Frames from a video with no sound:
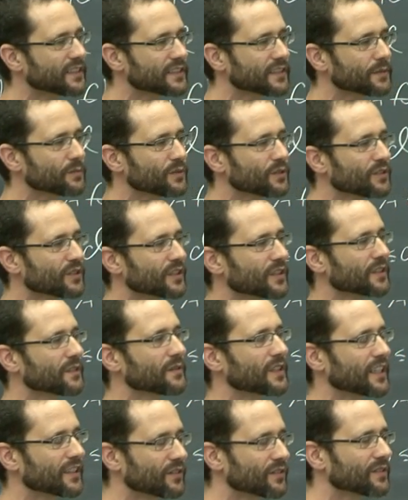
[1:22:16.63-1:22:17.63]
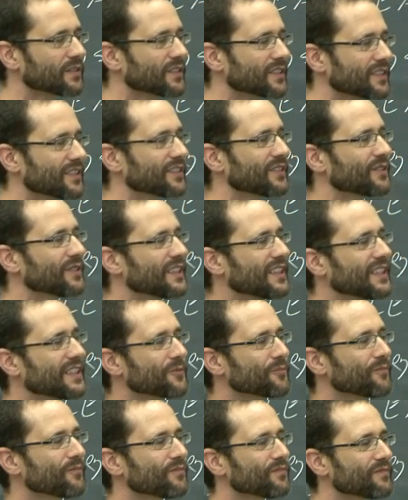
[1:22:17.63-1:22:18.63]
distribution and that pseudo, you know,
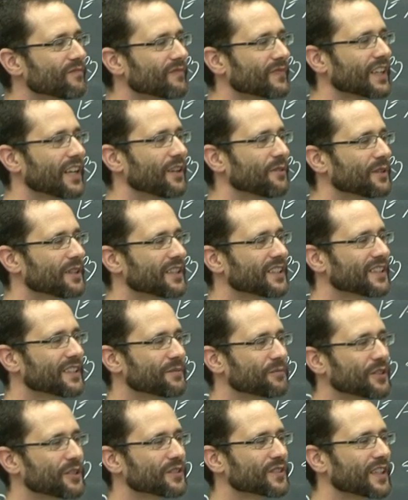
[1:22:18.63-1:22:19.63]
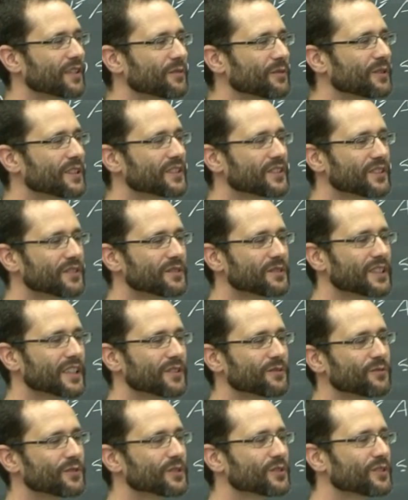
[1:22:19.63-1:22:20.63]
uh, uh because otherwise you
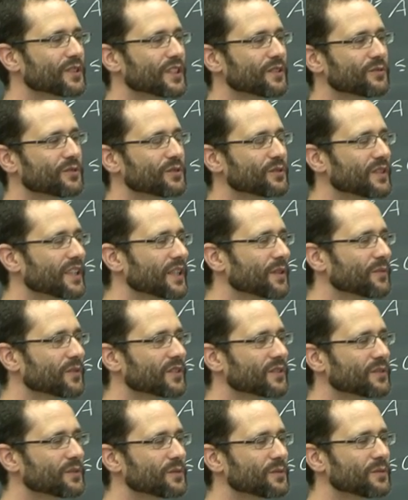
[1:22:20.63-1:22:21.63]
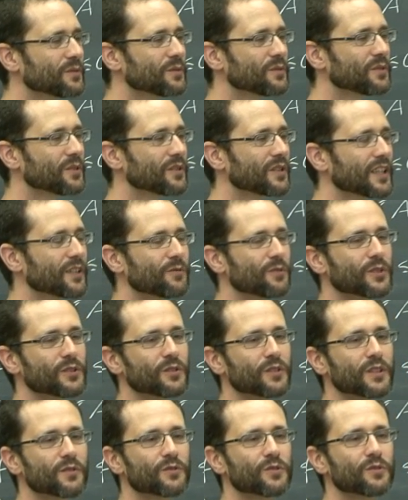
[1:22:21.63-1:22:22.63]
kind of want to give two names to, you kind of want
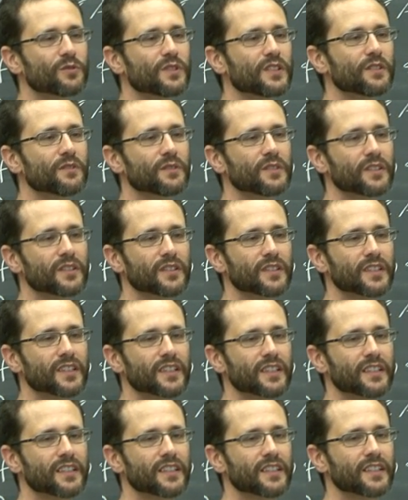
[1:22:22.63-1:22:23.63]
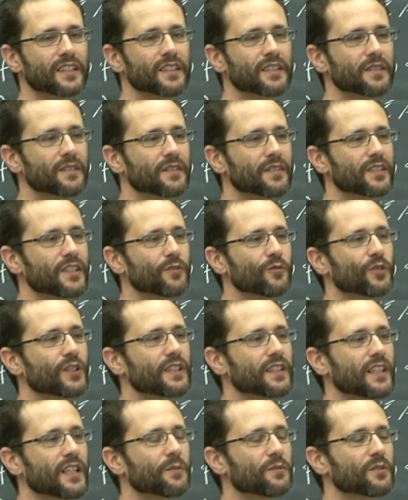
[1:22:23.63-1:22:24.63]
to give two di uh,
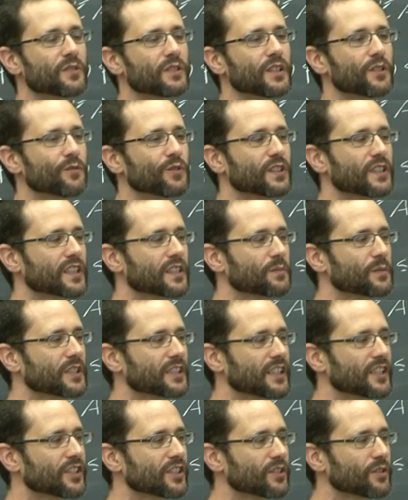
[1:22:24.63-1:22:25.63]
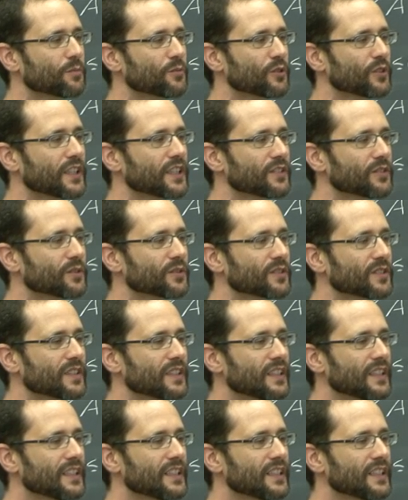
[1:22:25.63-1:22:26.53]
different names to different expectation operators.